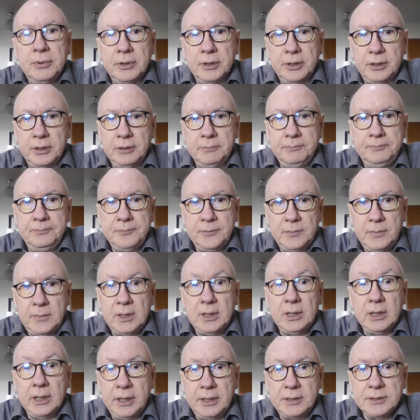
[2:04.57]
in them,
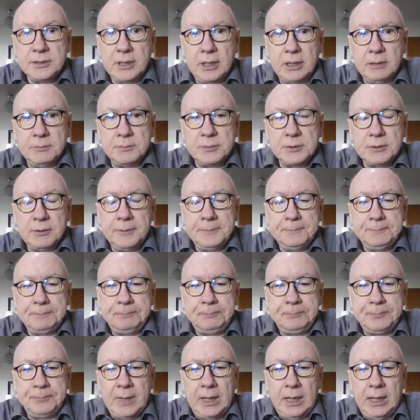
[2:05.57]
landscapes, right?
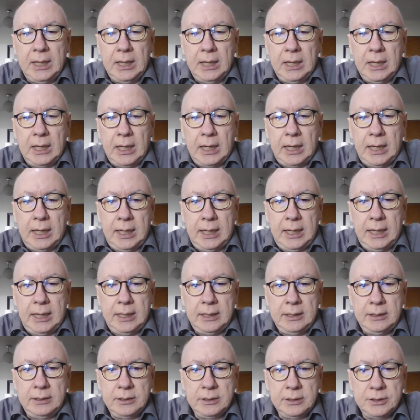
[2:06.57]

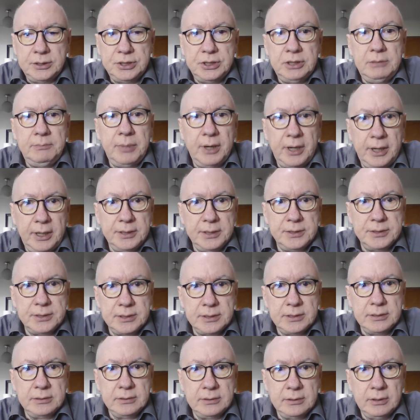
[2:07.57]
And she
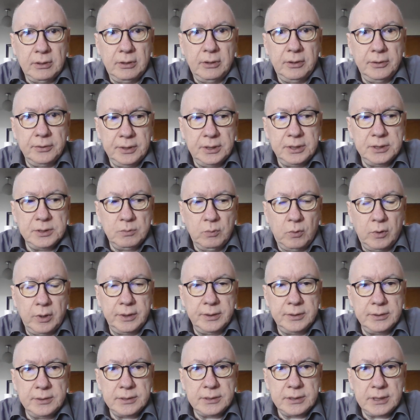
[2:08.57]
buys all these
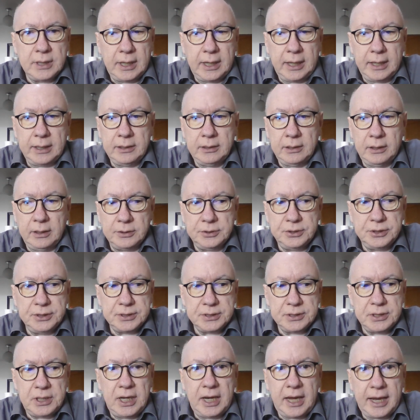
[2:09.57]
ones that are
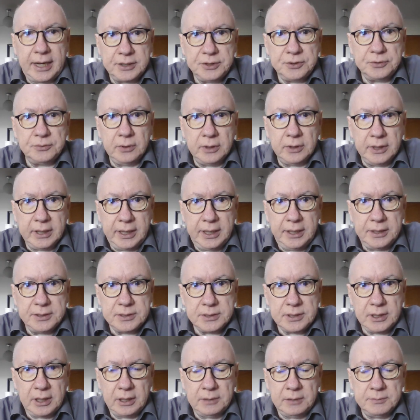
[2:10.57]
just natural
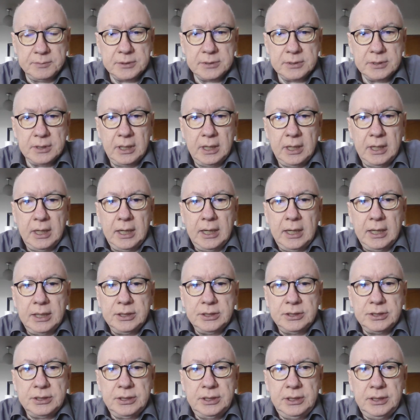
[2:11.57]
landscapes.
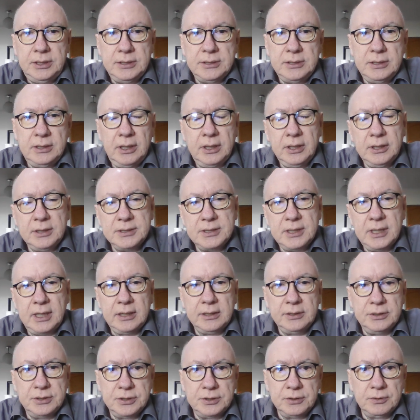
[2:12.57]
She's not
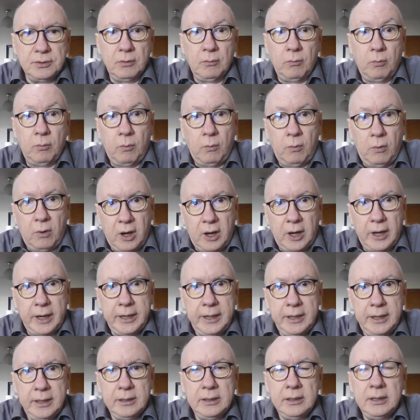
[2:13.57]
exactly sure
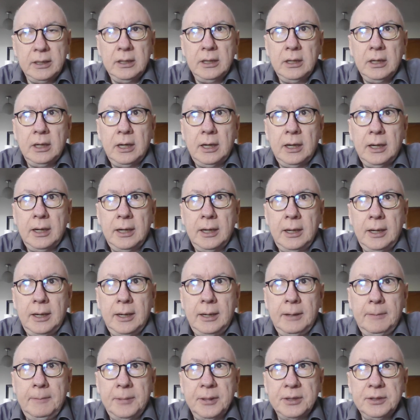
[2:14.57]
why,
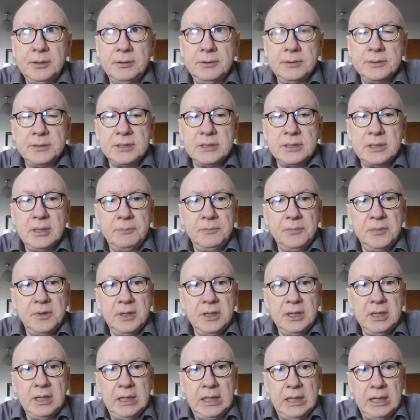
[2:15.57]
but there's
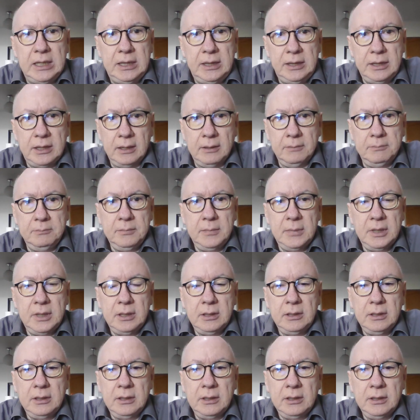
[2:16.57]
something in them
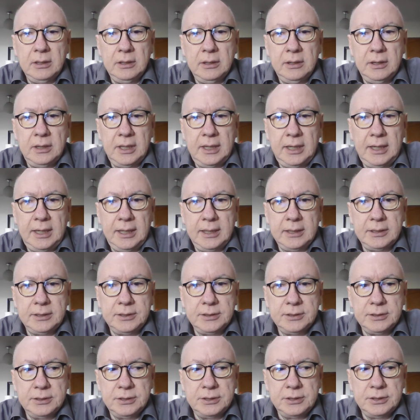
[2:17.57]

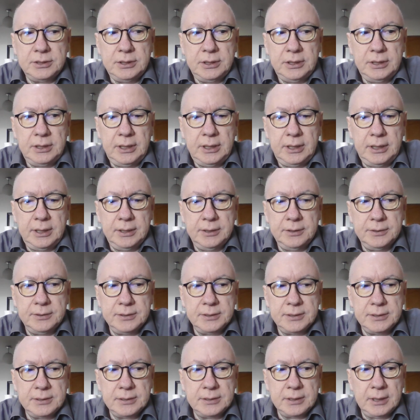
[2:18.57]
that she
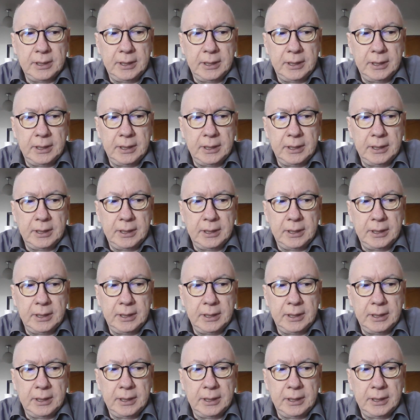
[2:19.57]
is